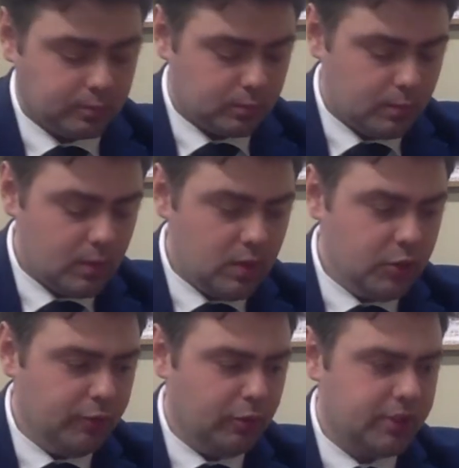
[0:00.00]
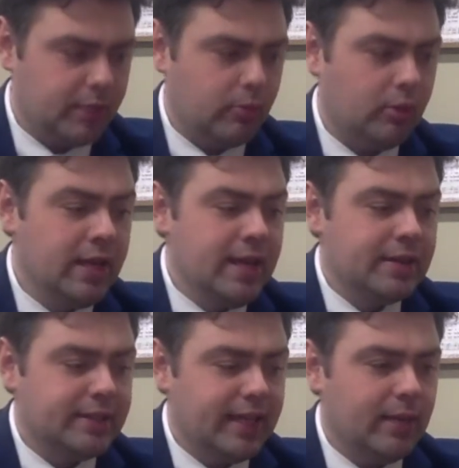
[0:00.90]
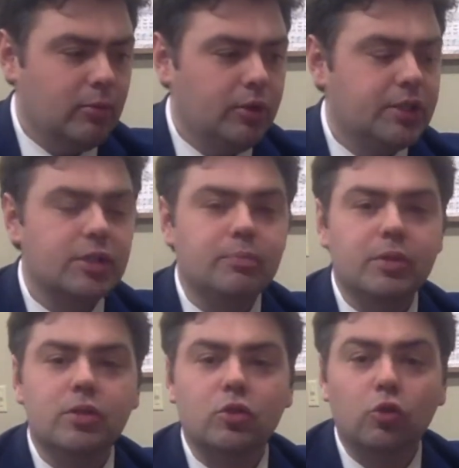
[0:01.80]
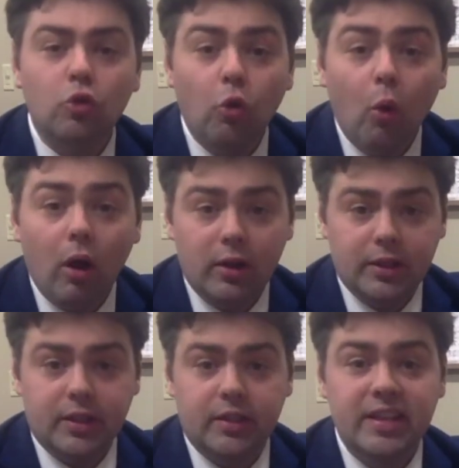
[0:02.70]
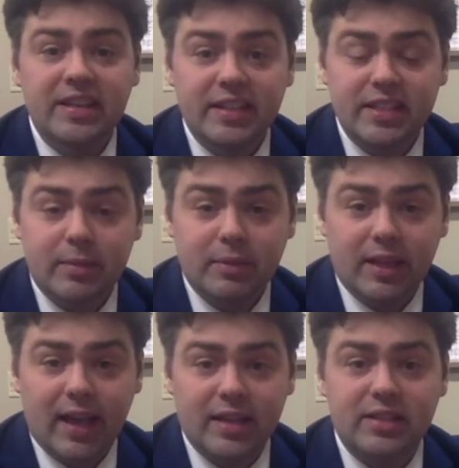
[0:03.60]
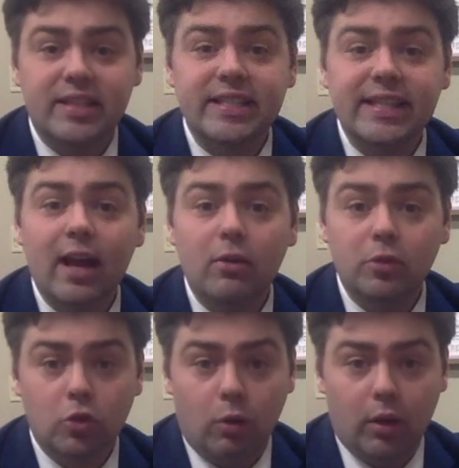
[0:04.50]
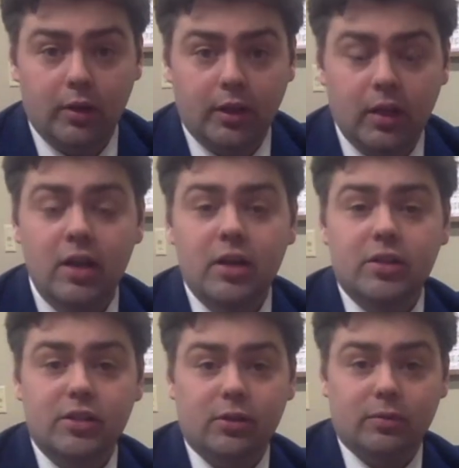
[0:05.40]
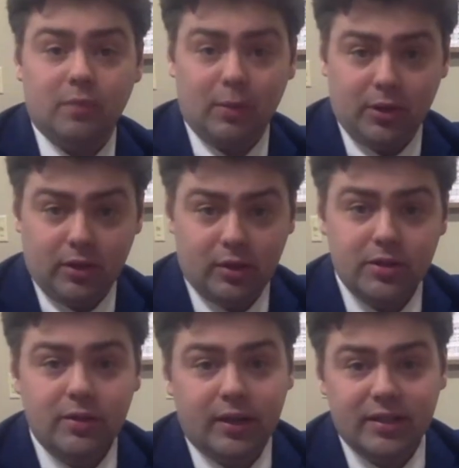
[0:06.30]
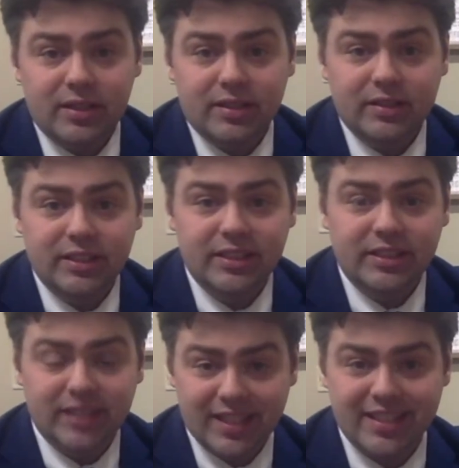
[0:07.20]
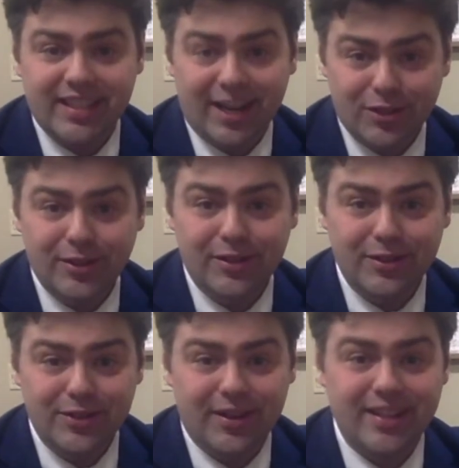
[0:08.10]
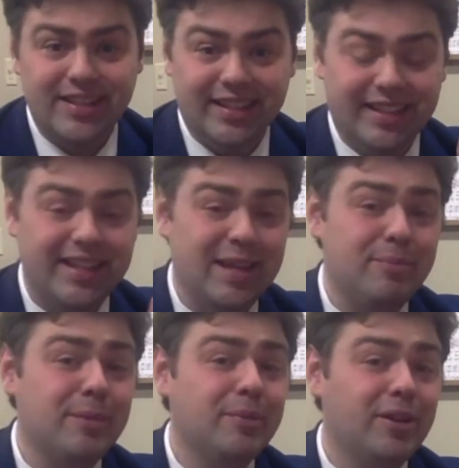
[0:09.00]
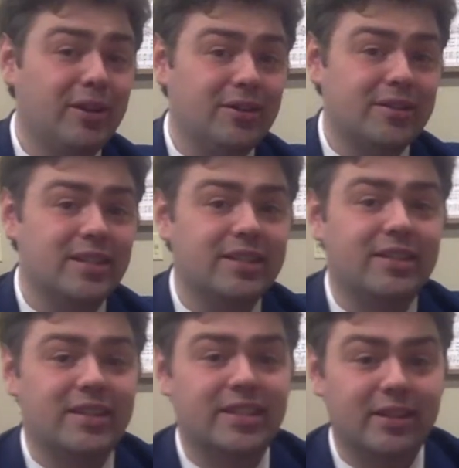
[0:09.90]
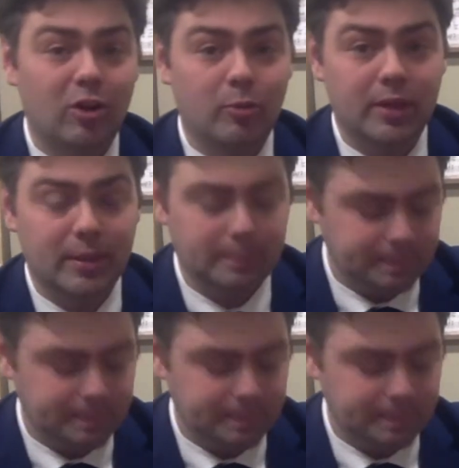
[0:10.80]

So for example, the timbre is the musical quality that something has, the sound quality. So I want you to close your eyes. Yes, actually close your eyes and keep them closed until I say to open them.